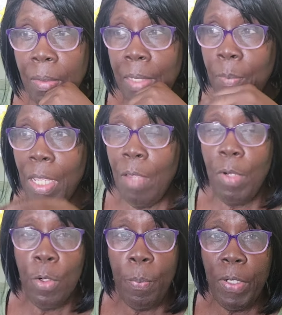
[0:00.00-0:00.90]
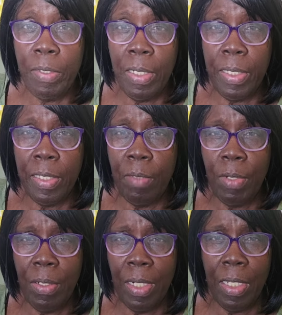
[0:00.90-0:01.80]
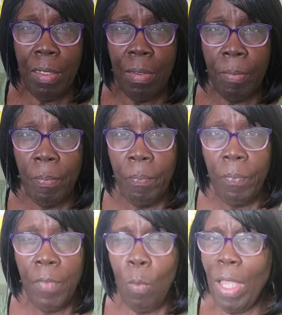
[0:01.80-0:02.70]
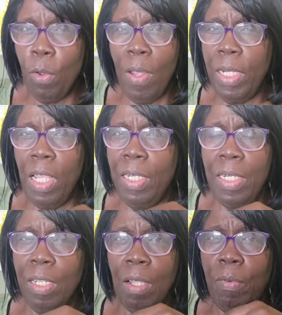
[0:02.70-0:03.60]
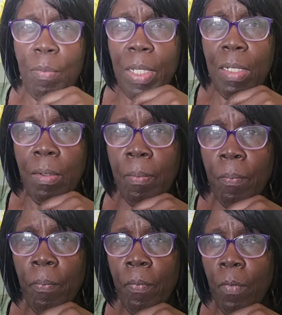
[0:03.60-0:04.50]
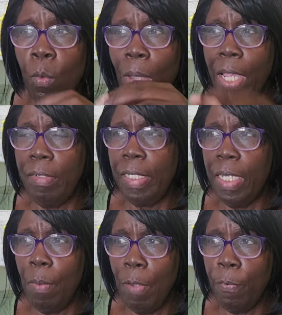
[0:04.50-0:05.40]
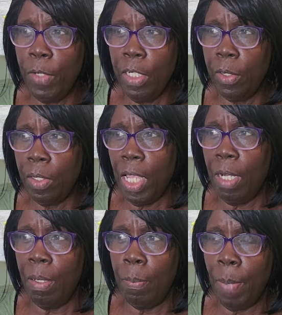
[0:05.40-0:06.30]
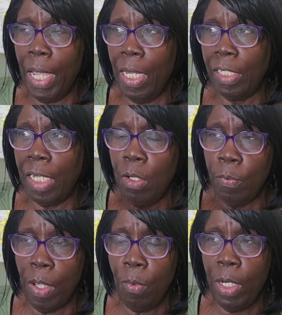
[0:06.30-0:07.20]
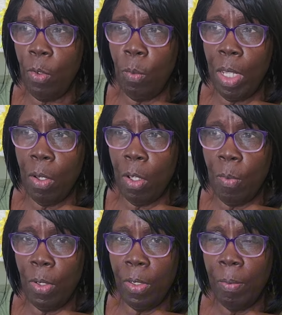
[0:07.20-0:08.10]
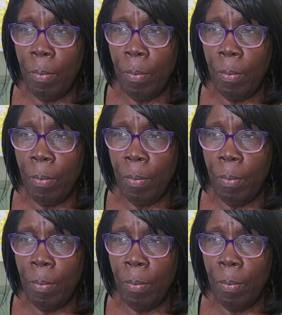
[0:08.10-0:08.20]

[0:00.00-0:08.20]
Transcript: Them have no representative down there now? What going on in the government? Why is it them afraid to call by election? Look for when the woman come out.